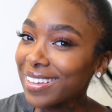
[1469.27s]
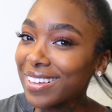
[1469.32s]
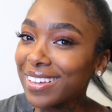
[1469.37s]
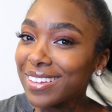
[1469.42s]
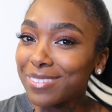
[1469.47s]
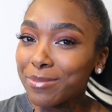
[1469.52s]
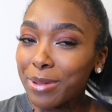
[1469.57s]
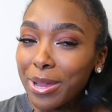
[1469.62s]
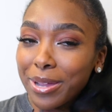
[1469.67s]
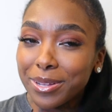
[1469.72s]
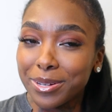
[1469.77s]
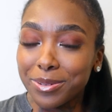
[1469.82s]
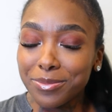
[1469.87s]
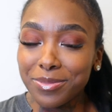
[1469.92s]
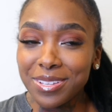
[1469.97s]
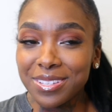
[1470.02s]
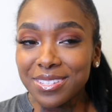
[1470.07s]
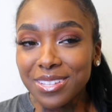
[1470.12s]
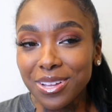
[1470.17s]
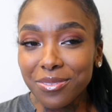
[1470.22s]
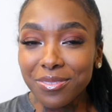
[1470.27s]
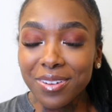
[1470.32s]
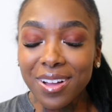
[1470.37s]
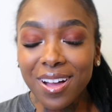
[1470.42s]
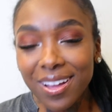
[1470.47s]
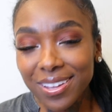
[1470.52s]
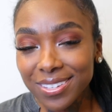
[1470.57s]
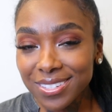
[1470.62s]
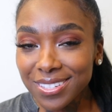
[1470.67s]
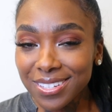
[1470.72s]
Am I gonna be
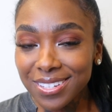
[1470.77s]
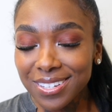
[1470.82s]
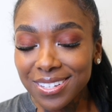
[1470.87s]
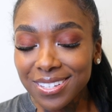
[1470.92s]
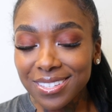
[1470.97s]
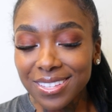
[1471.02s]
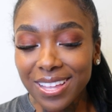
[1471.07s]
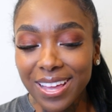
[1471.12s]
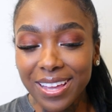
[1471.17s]
self-conscious?